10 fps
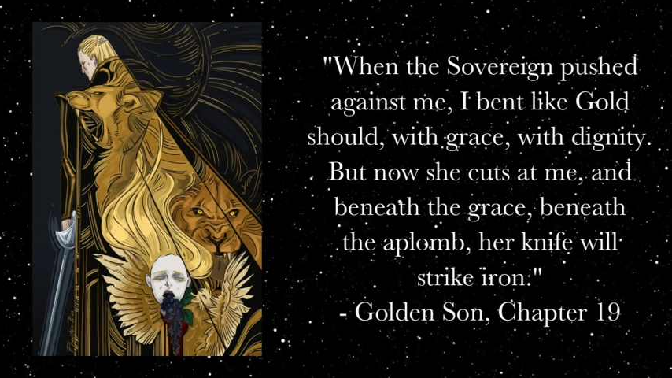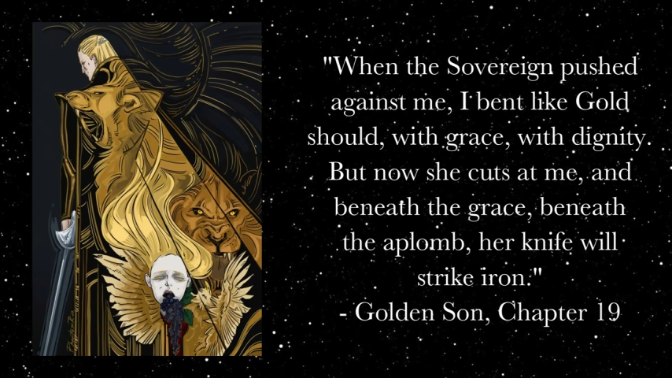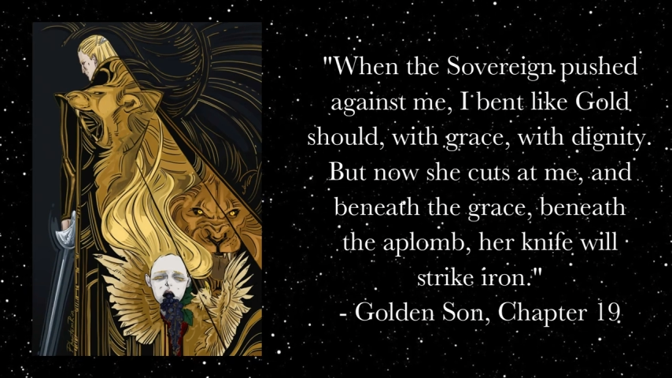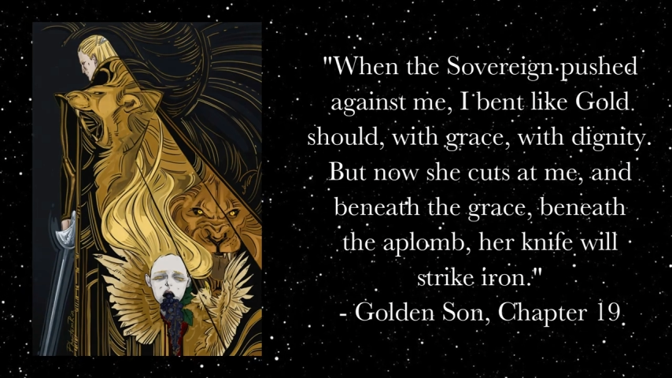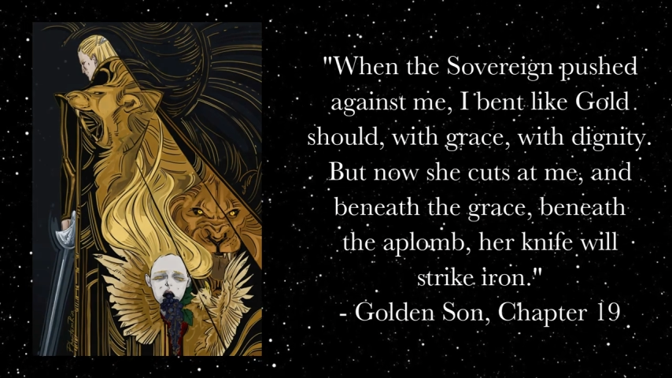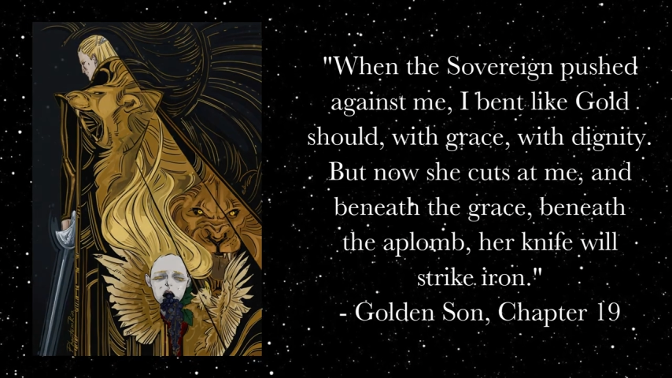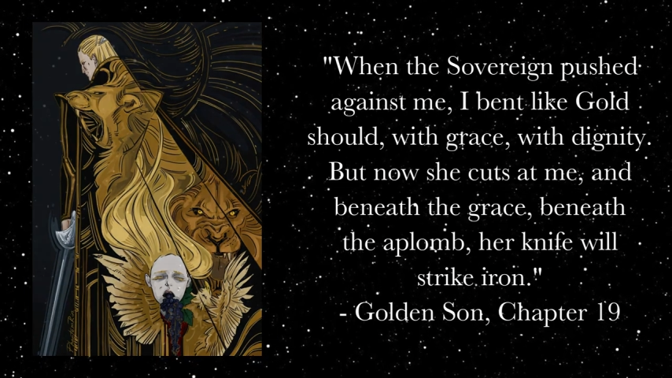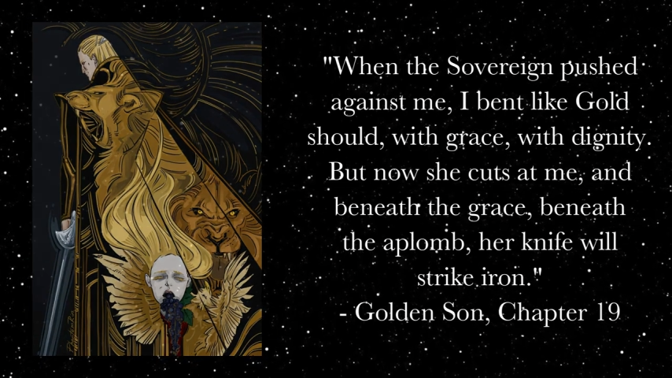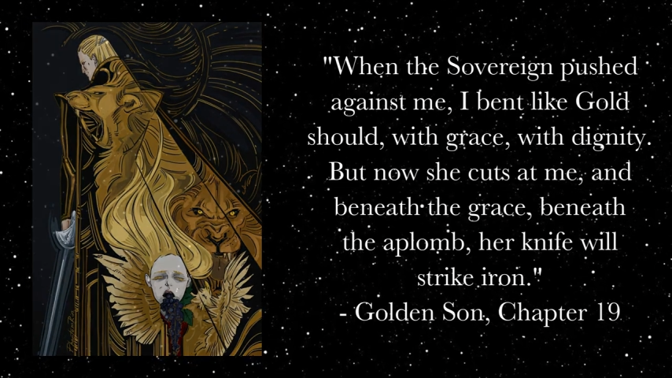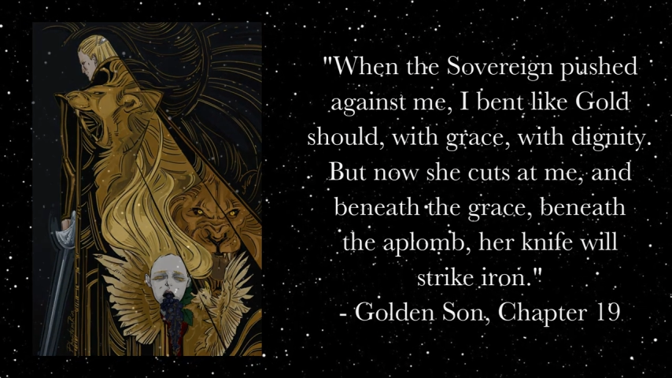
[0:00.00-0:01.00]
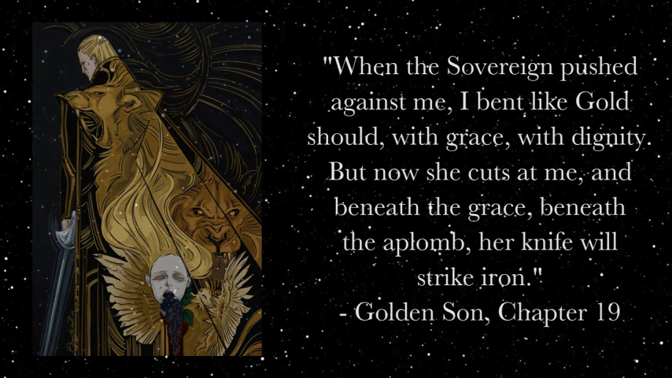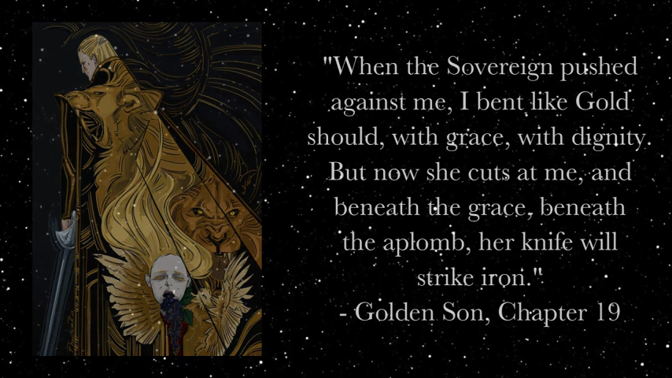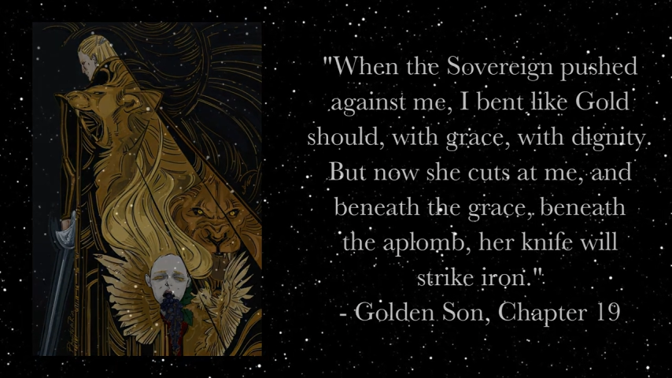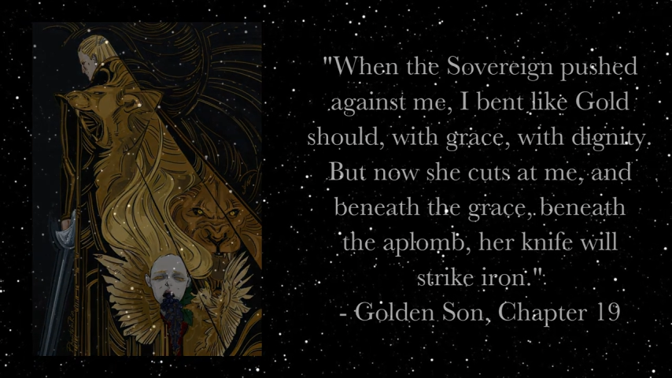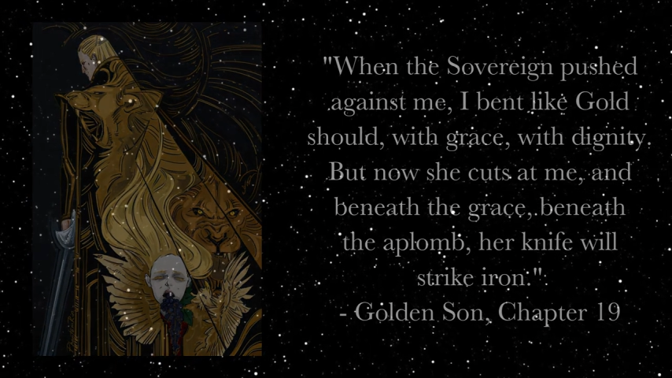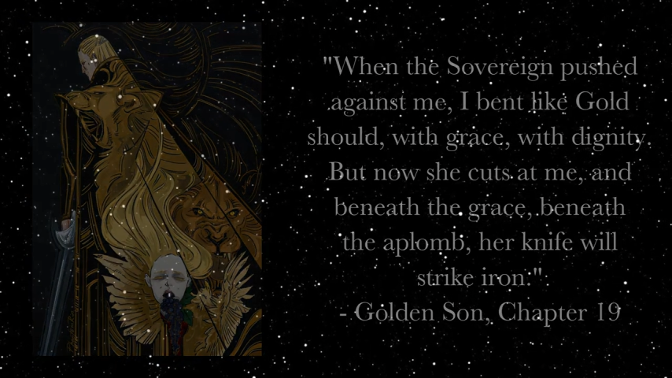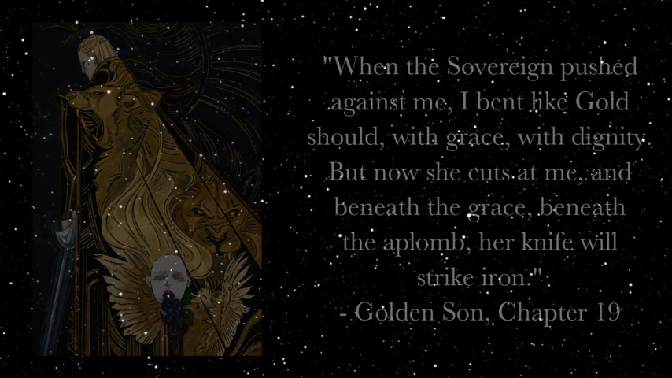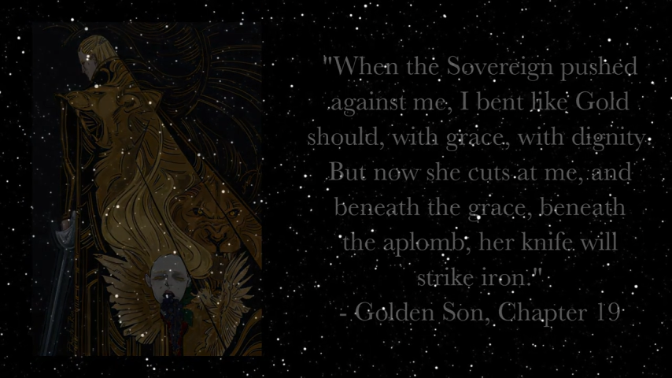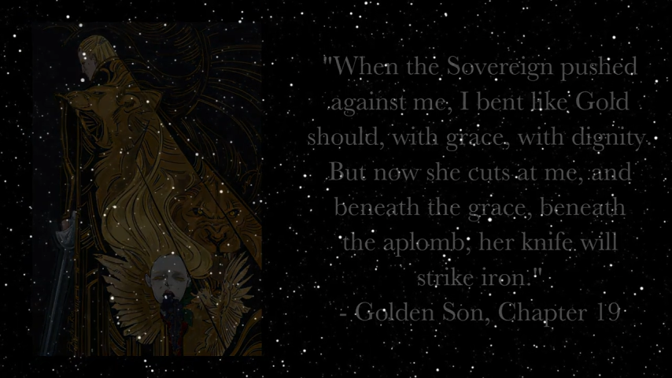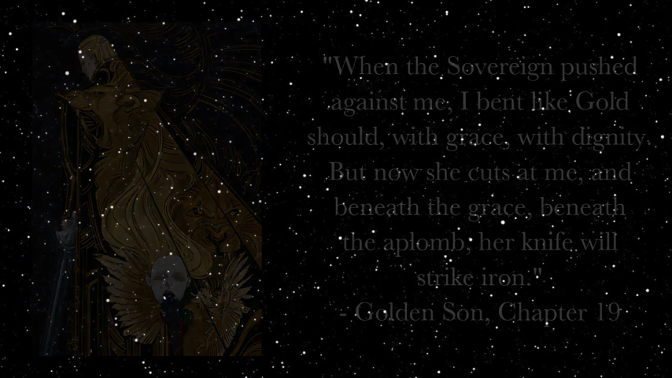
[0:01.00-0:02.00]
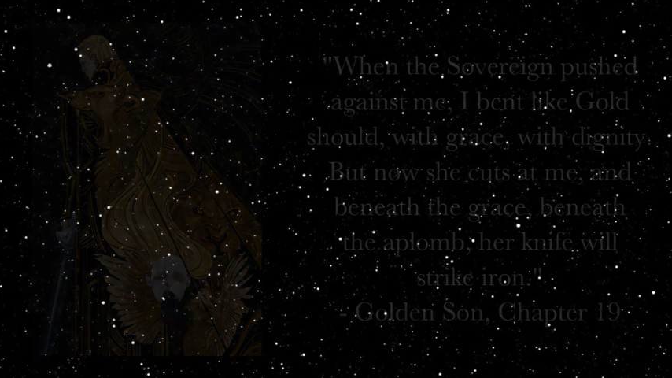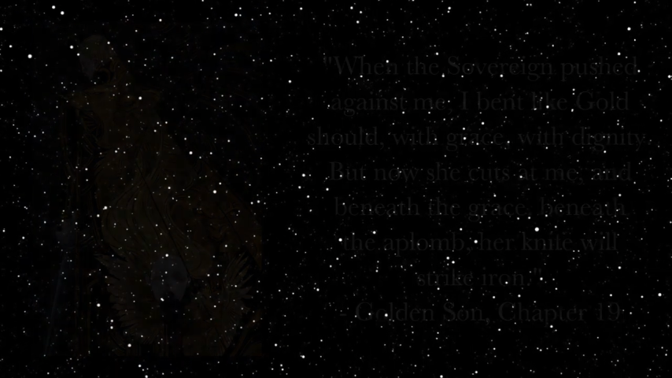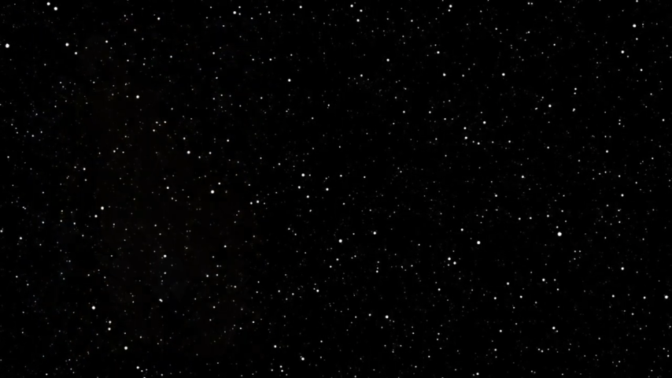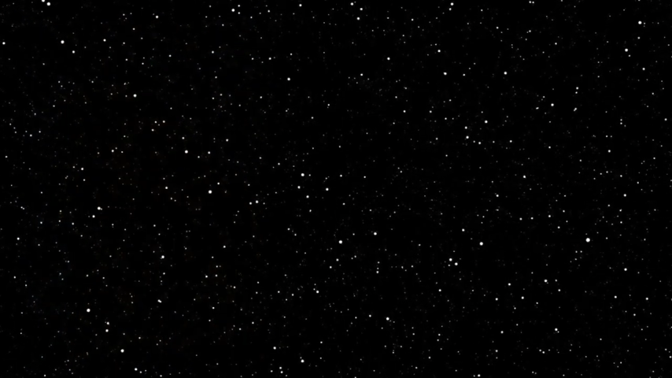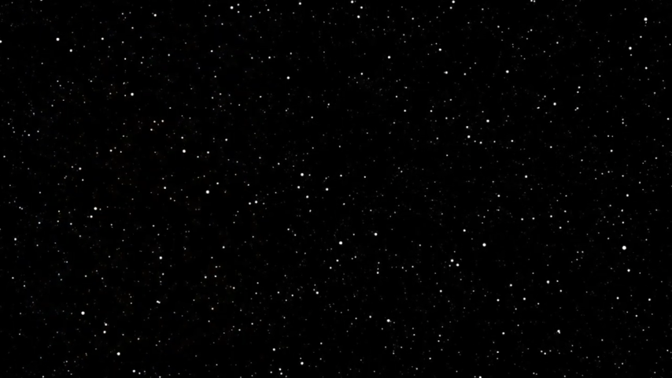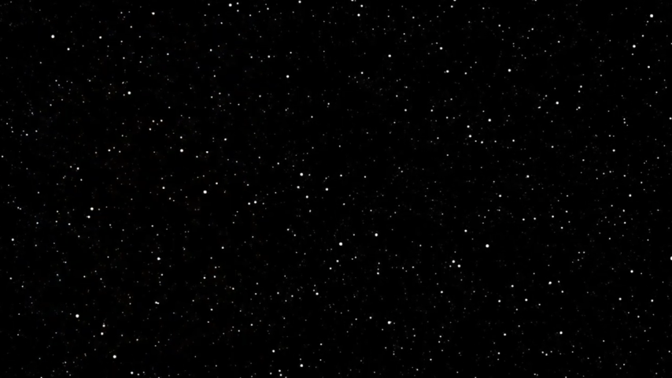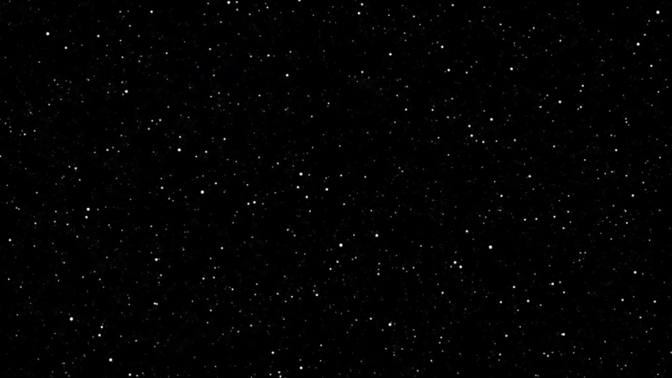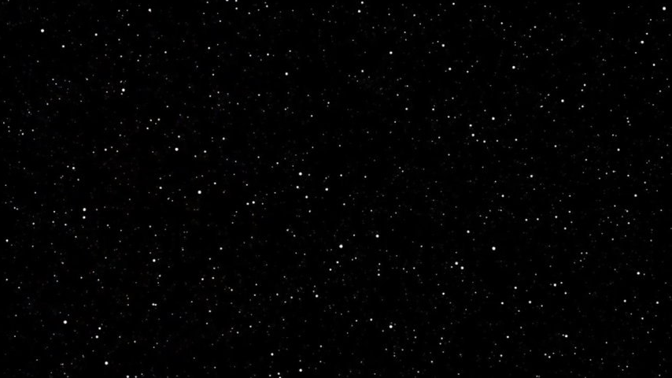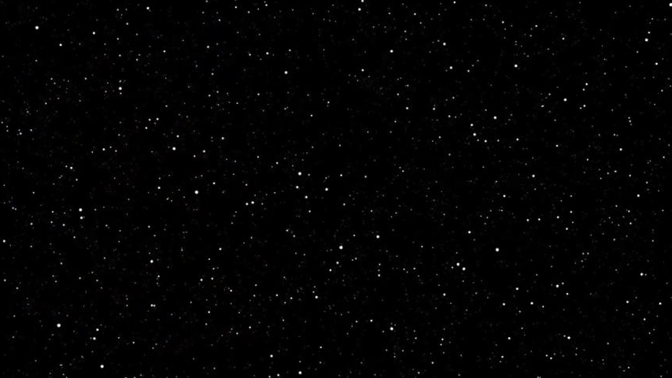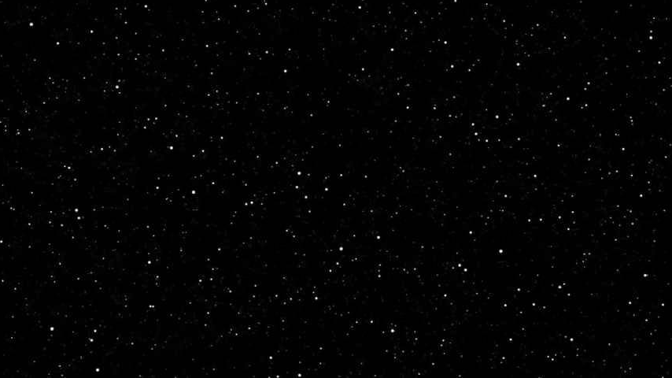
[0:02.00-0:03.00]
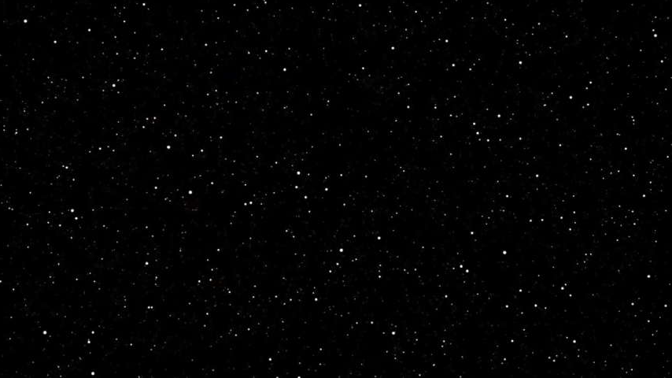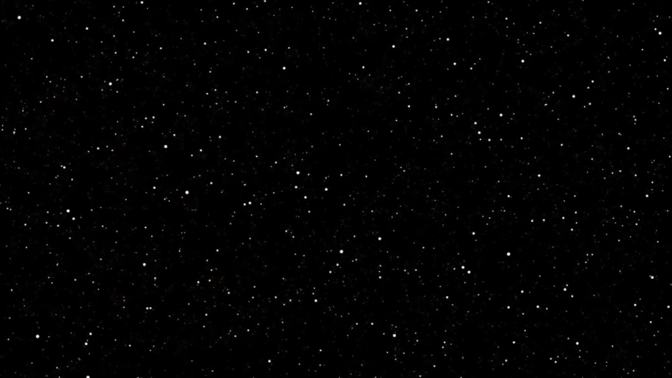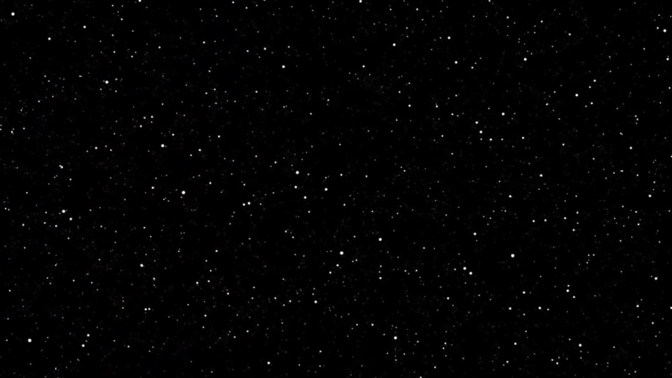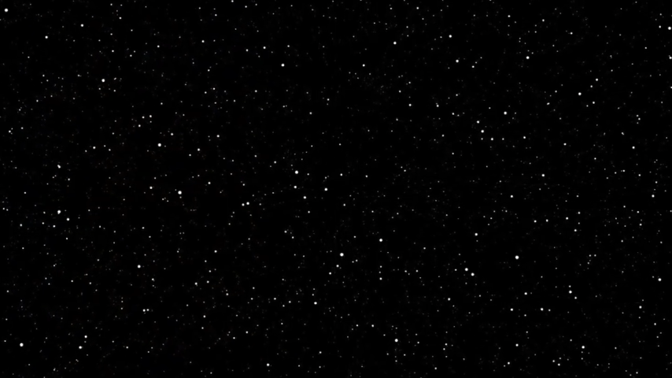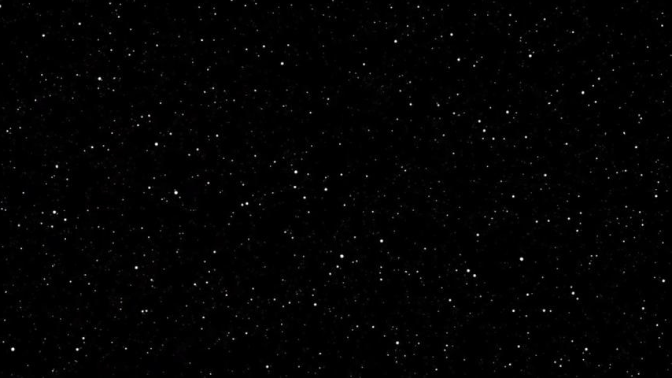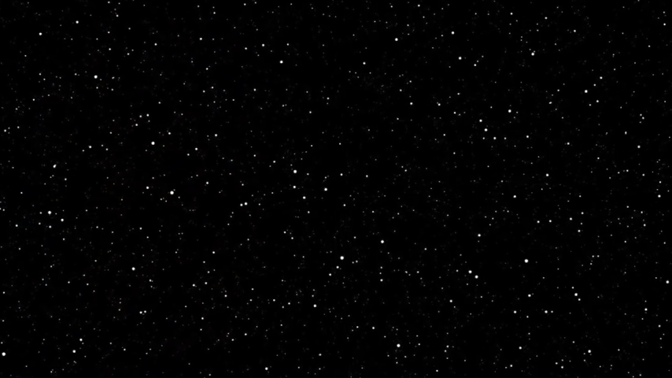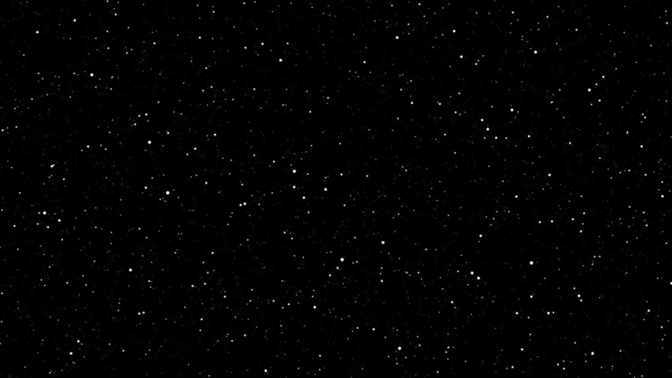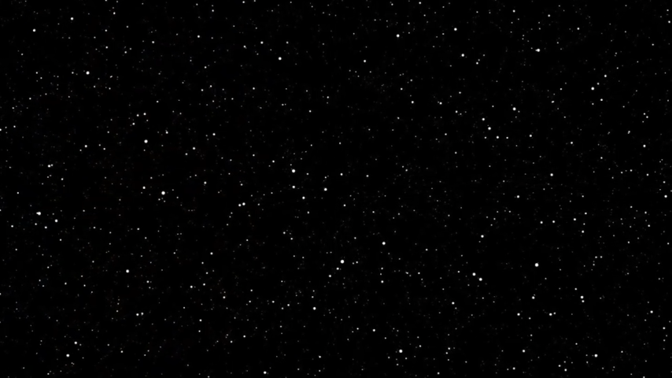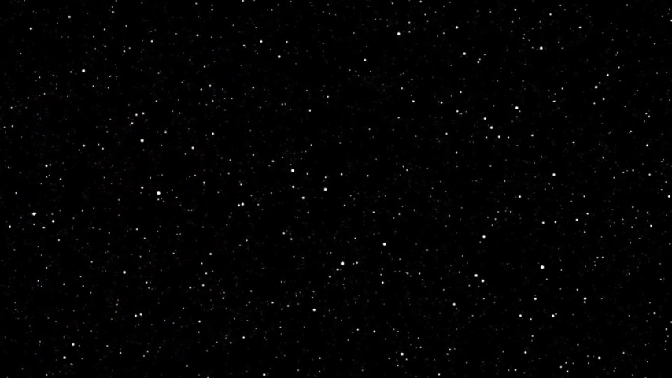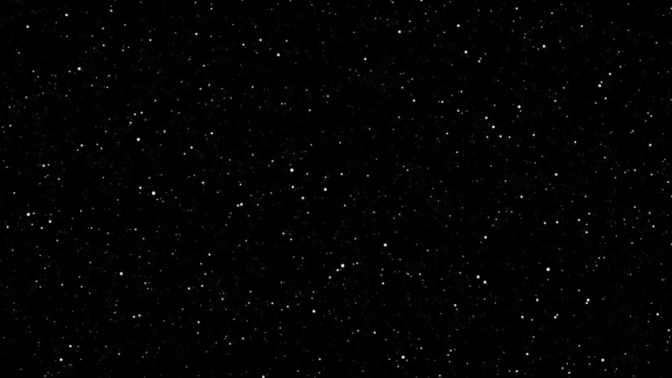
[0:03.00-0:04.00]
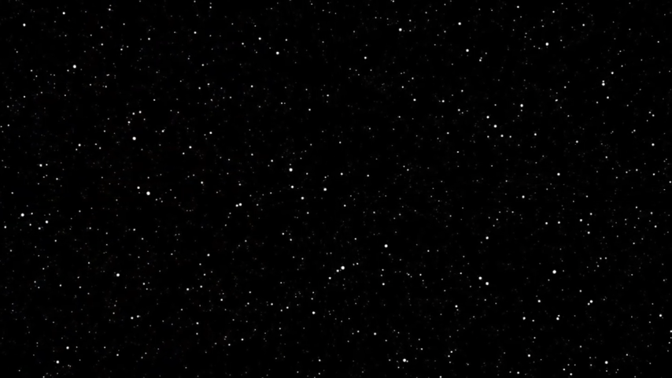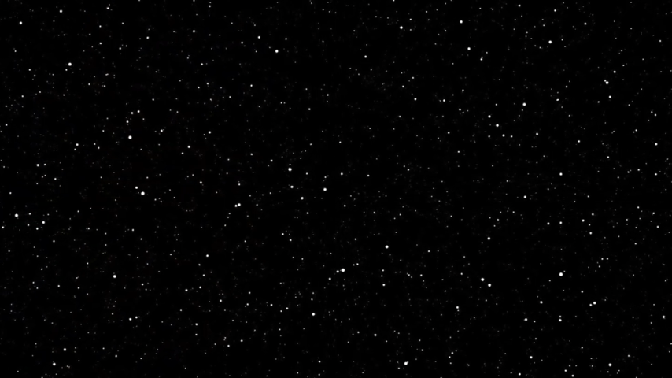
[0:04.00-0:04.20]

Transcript: No face is visible, so there are no lips to read.